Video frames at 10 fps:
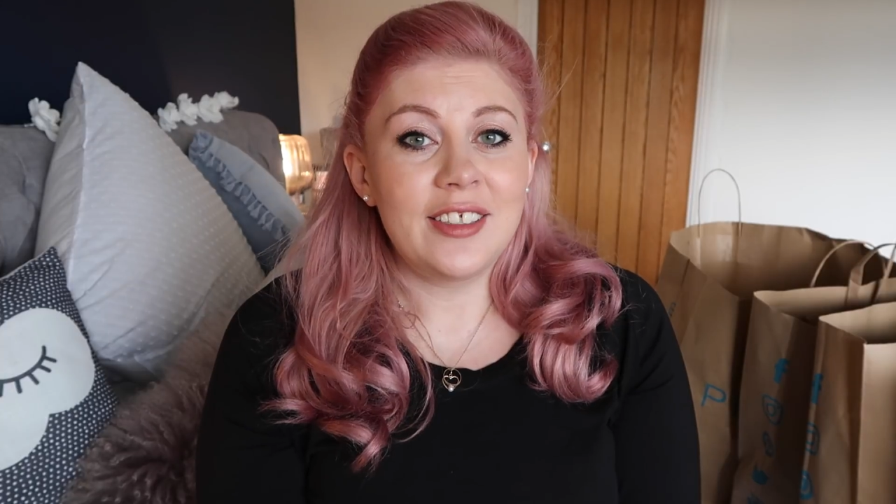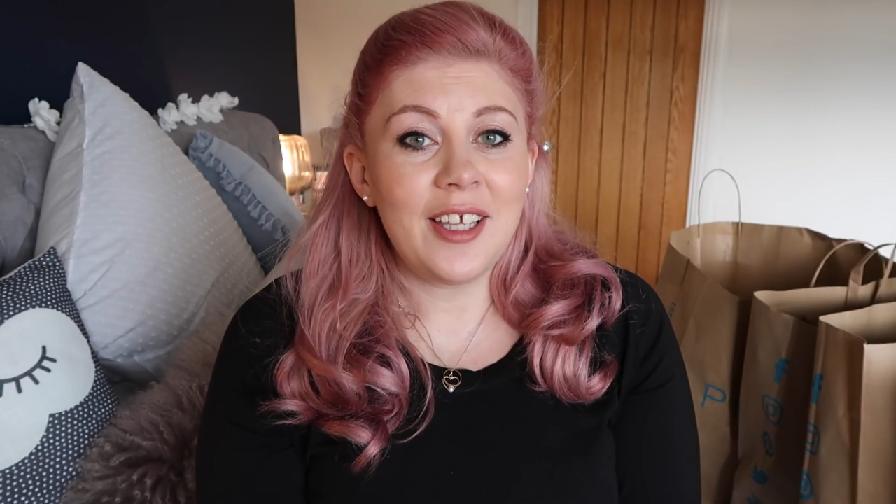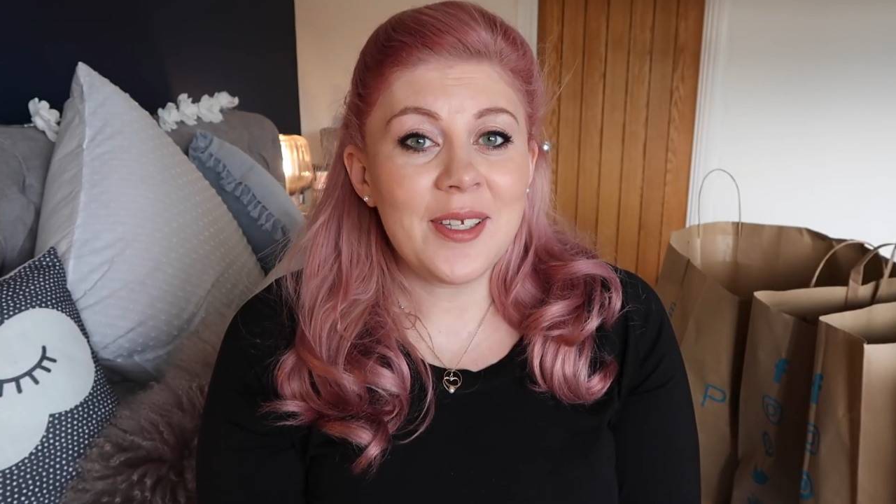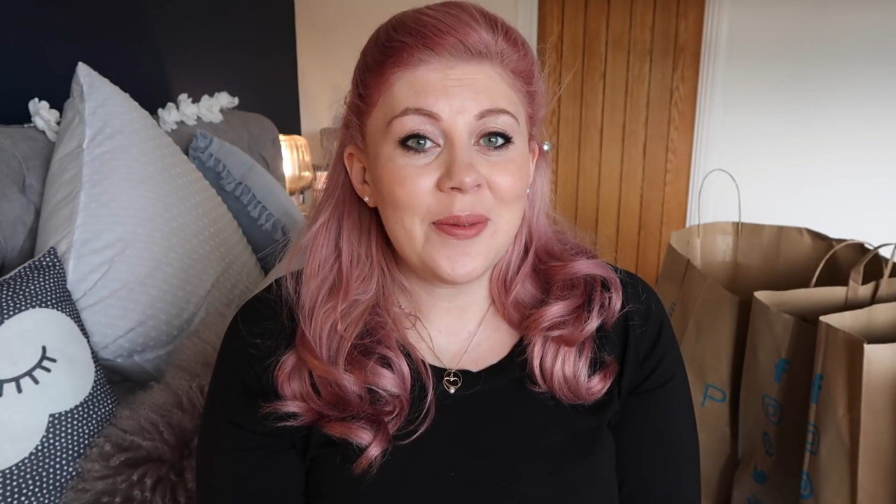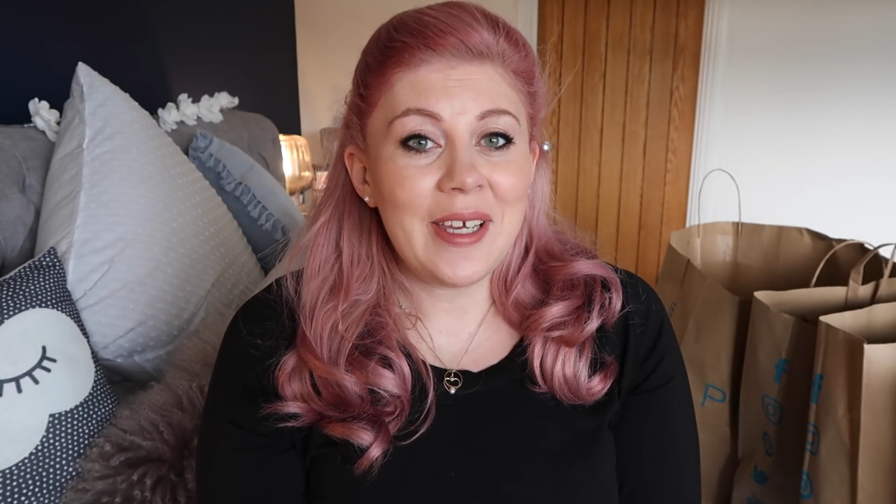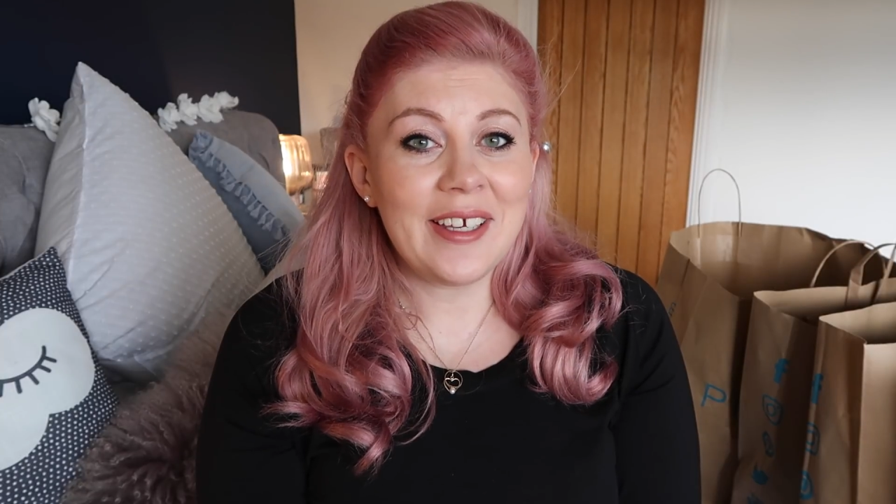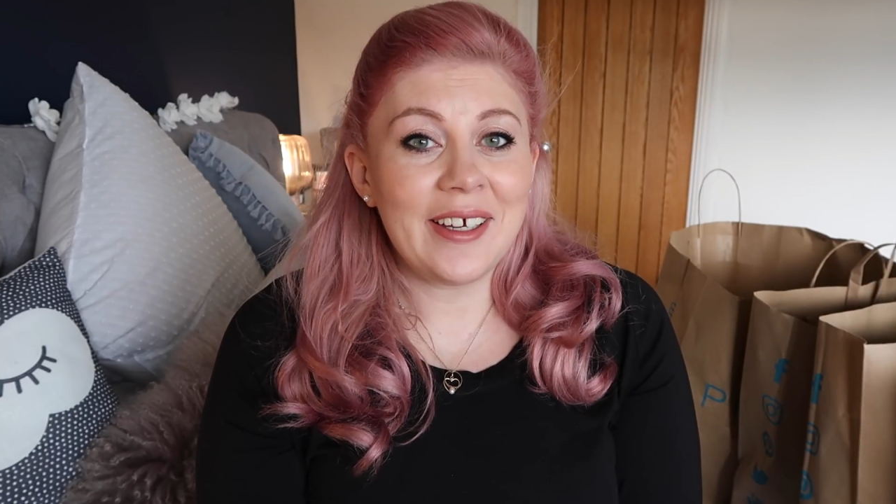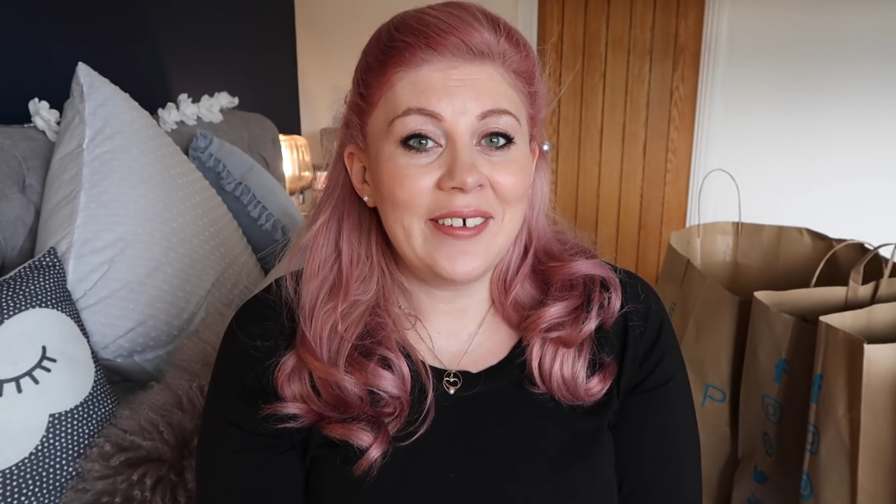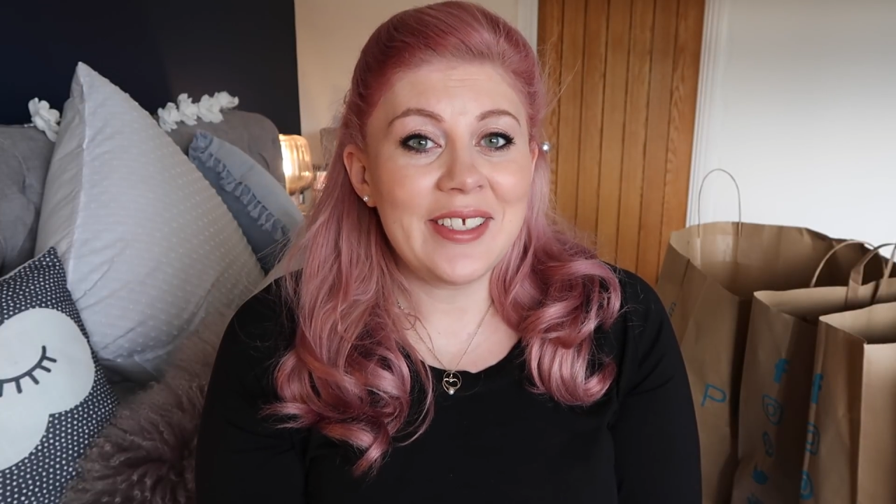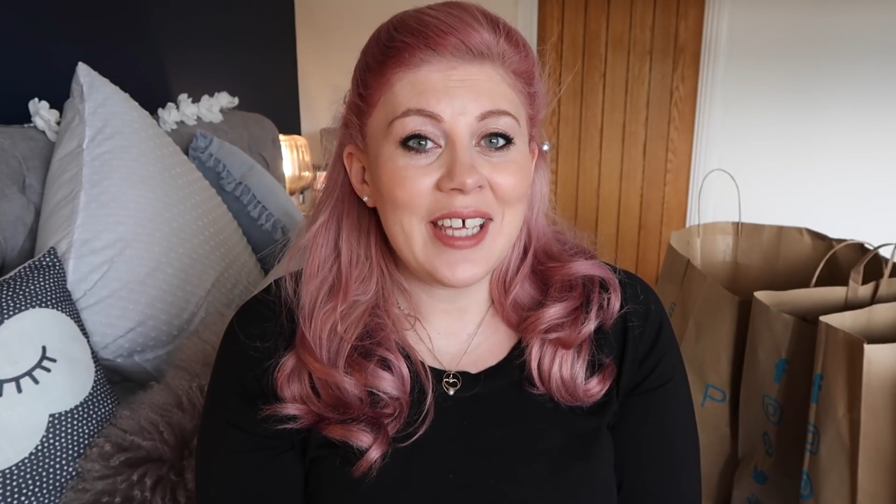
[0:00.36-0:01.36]
Last week
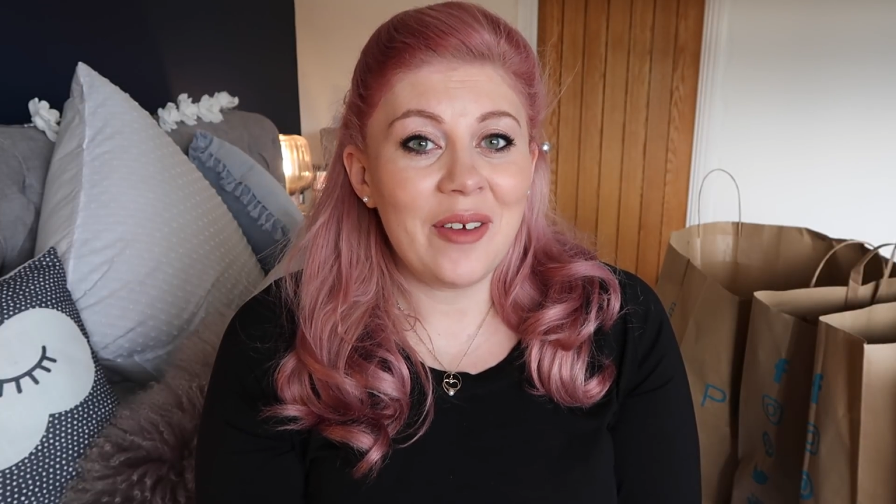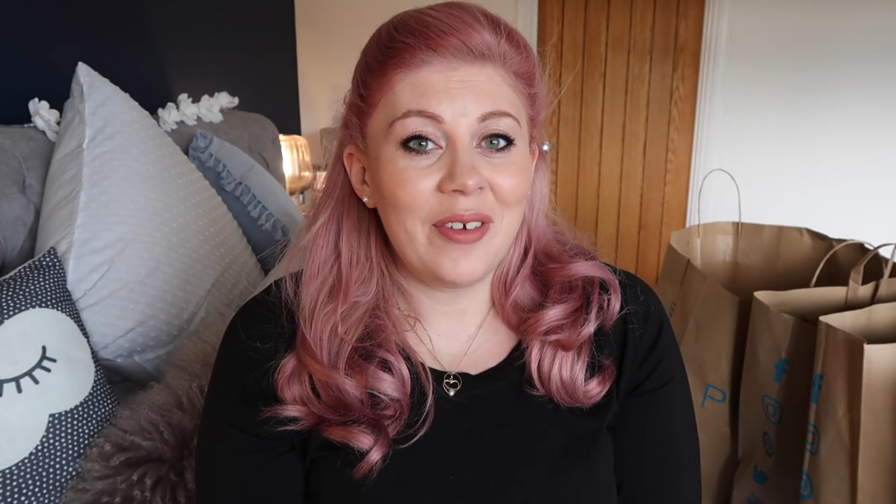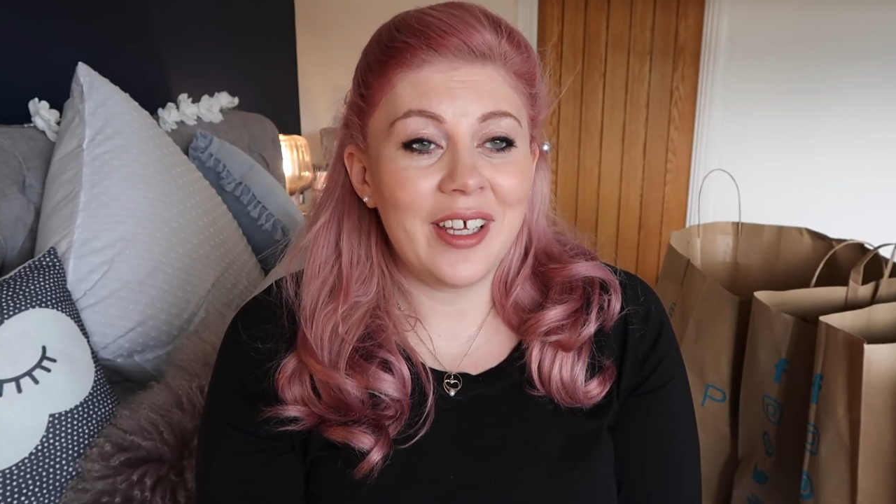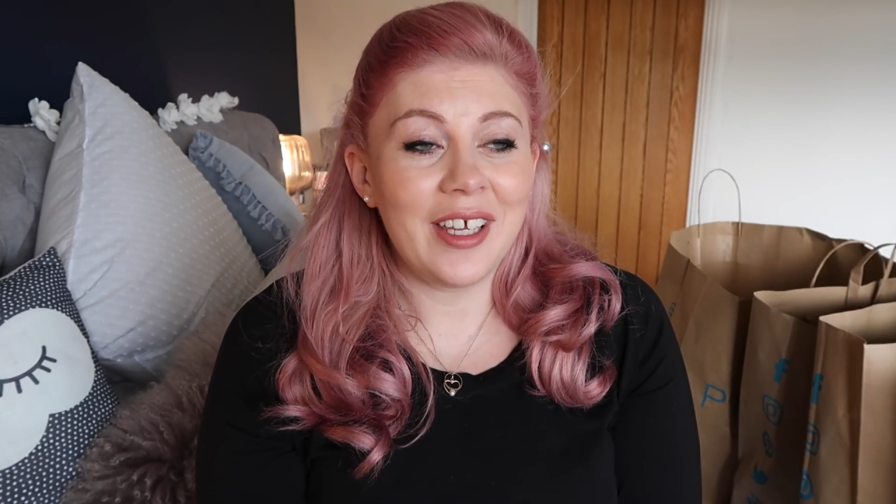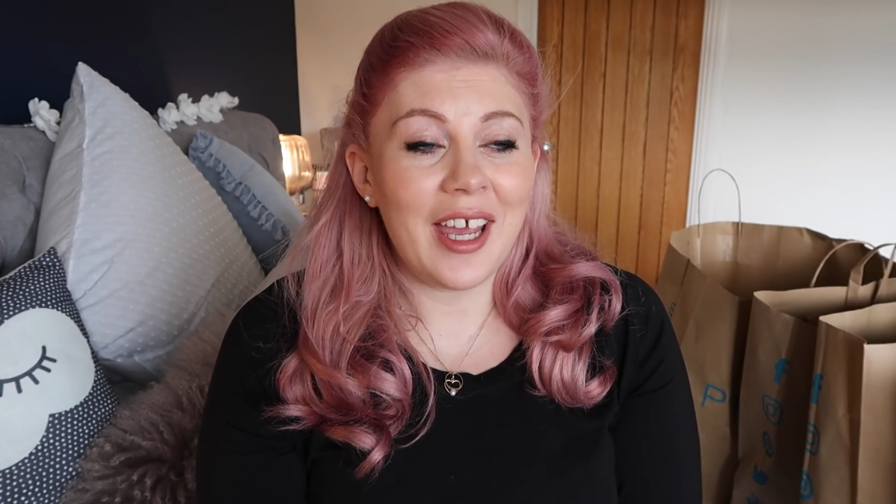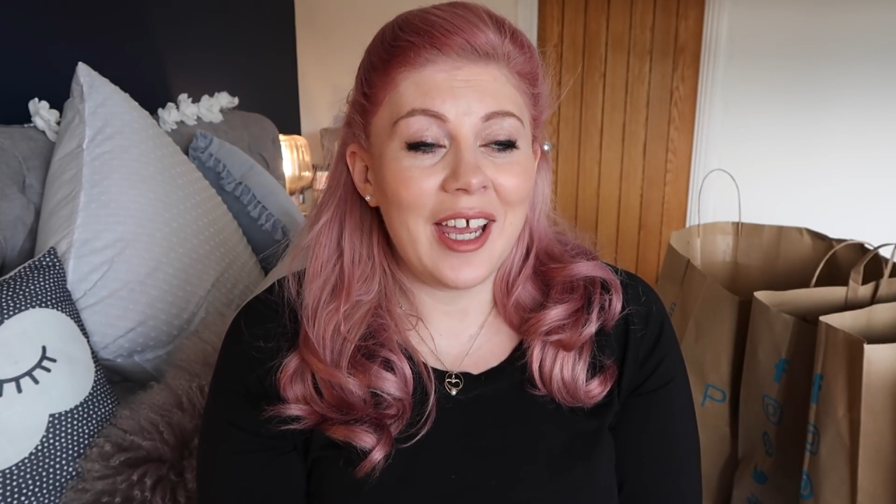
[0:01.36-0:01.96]
I was having